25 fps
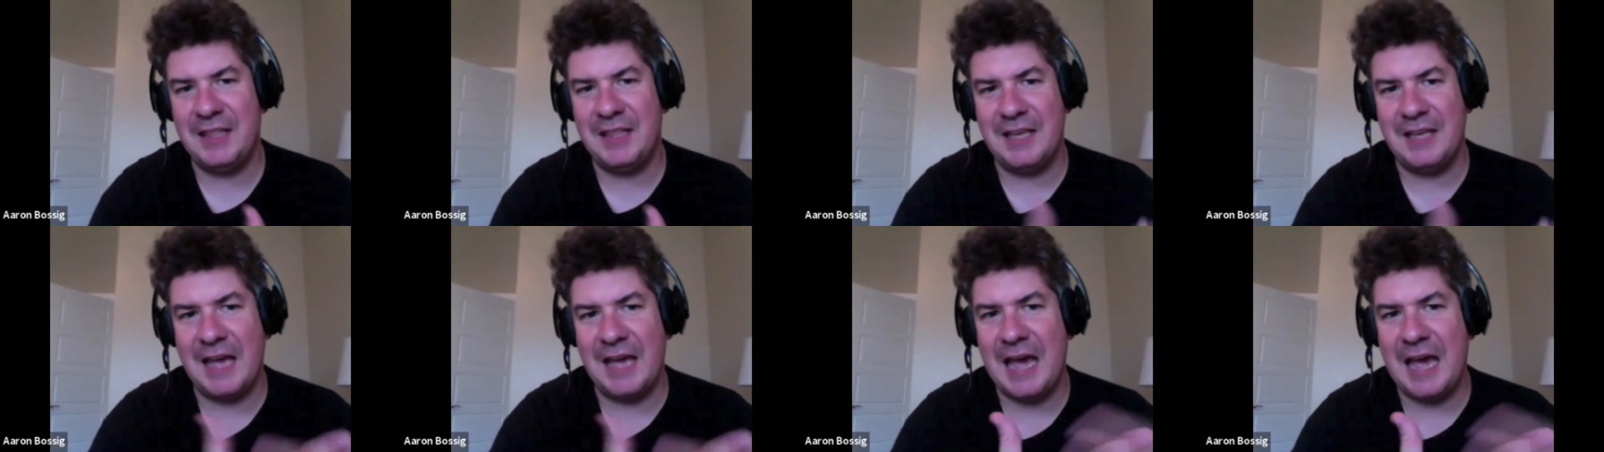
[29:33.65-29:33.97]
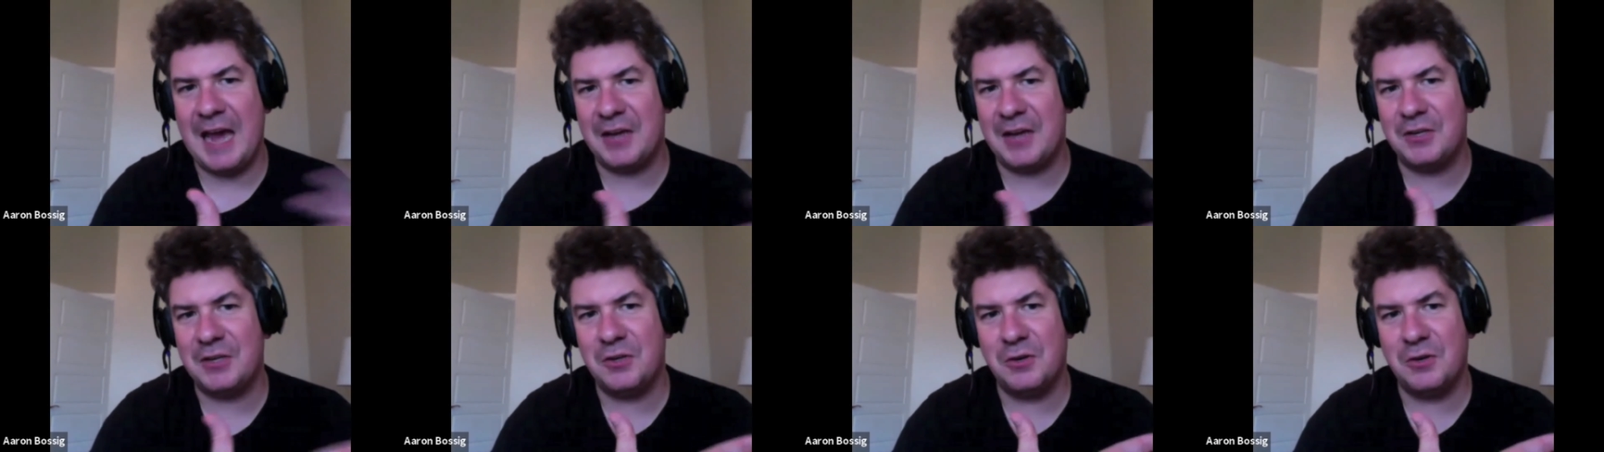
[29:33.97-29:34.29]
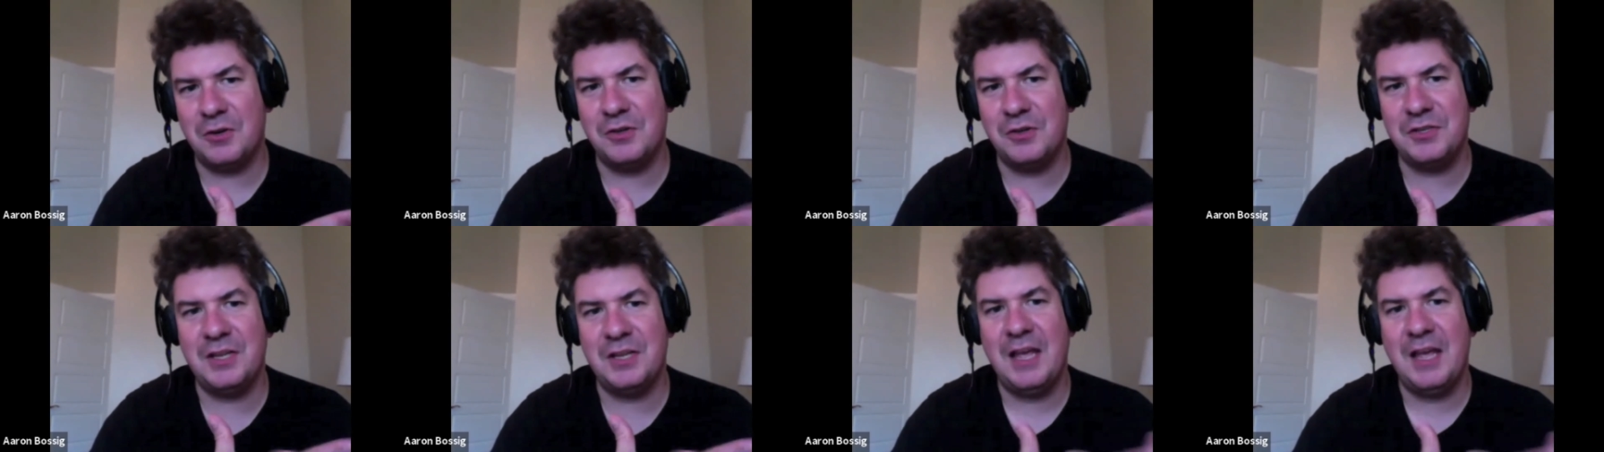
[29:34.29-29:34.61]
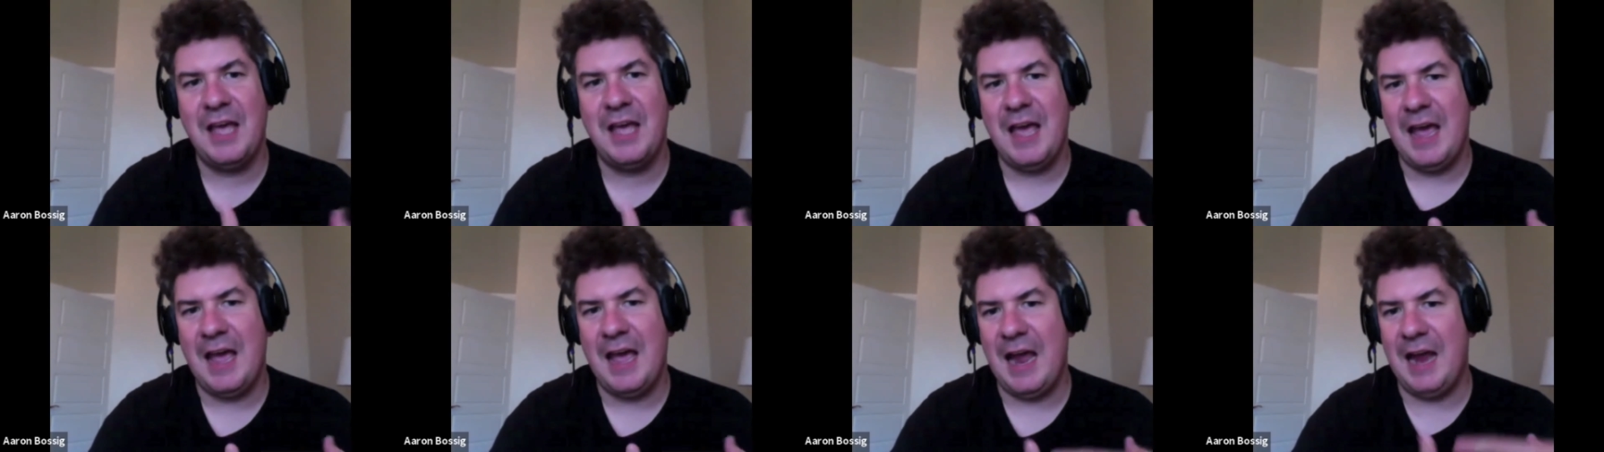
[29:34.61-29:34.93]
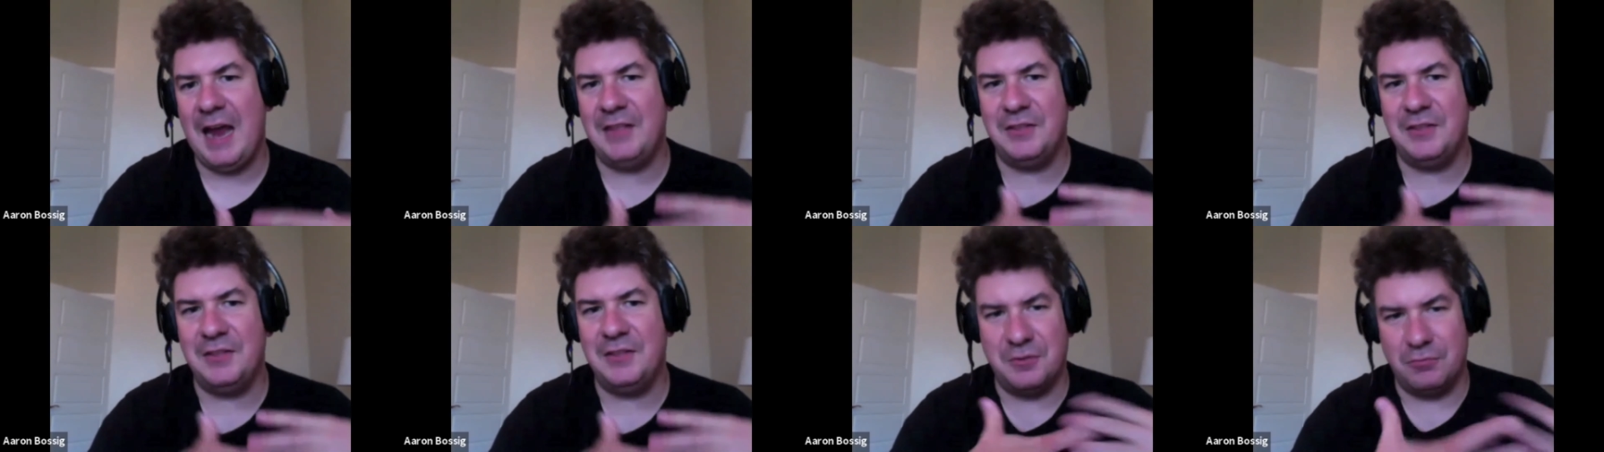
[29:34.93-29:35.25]
the actors
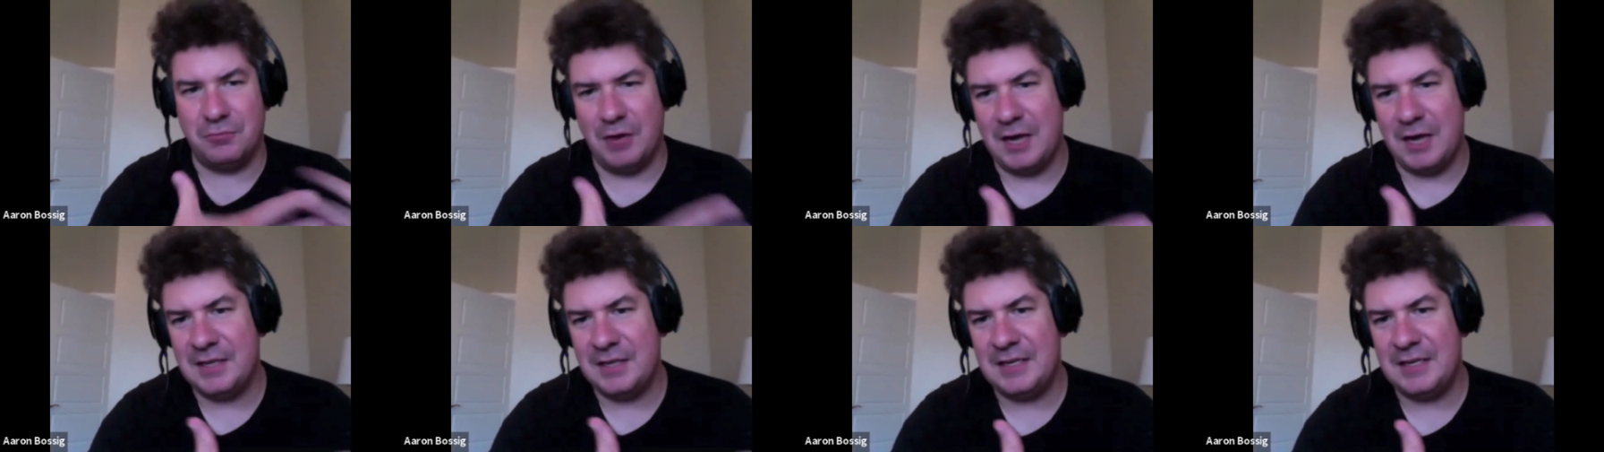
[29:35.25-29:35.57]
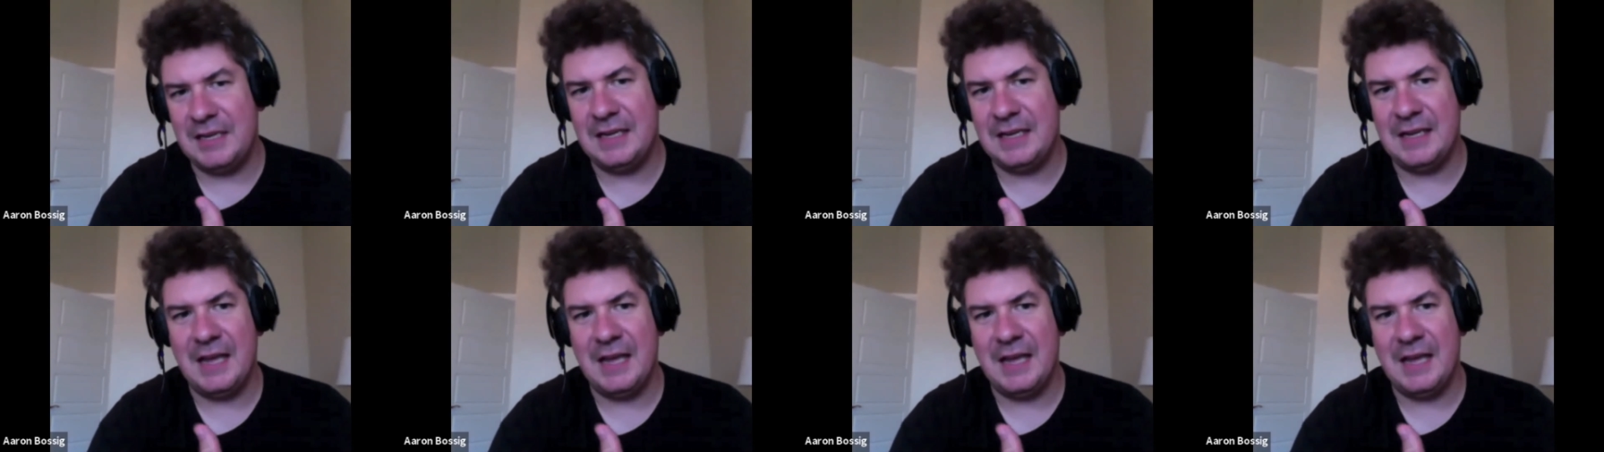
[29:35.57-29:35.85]
and the directing